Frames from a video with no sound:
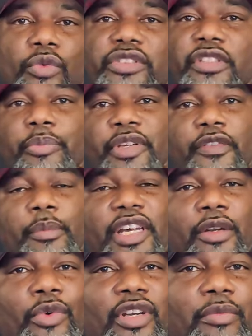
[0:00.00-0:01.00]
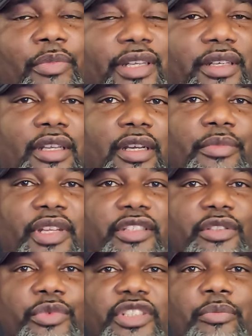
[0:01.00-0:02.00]
What's up, everybody? Welcome back to Gump
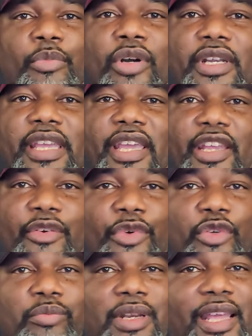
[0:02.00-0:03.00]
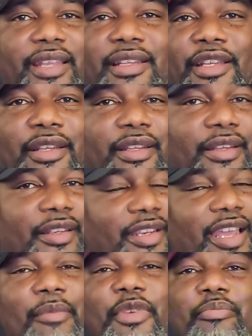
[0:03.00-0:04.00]
Nation with your boy Kangaroo Black.
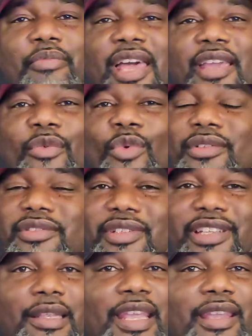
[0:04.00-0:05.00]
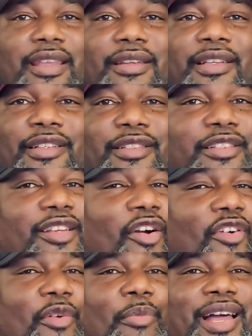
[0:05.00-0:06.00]
Coming back once again to
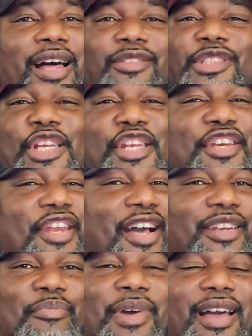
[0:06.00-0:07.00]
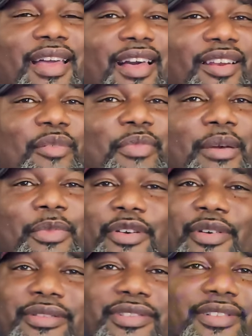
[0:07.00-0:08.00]
talk about not my Alabama
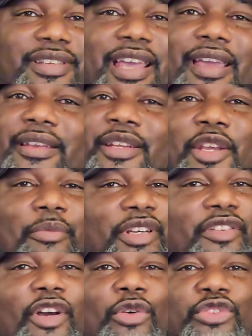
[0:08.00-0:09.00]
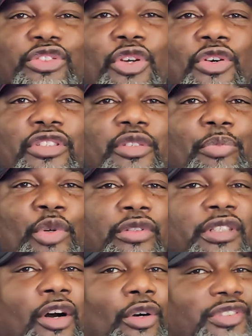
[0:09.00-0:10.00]
Crimson Tide, but those Georgia
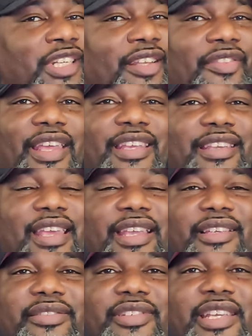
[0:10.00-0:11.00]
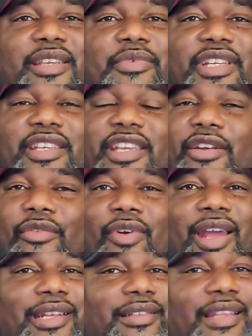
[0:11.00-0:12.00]
Bulldogs. They can't seem to get
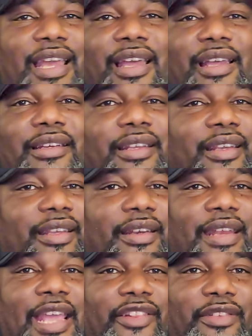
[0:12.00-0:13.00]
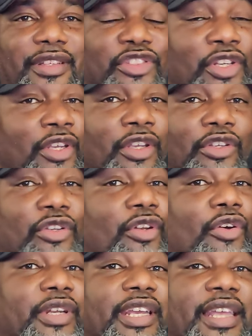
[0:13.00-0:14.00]
right down there in Athens. You
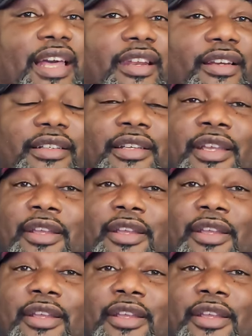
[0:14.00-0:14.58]
know they got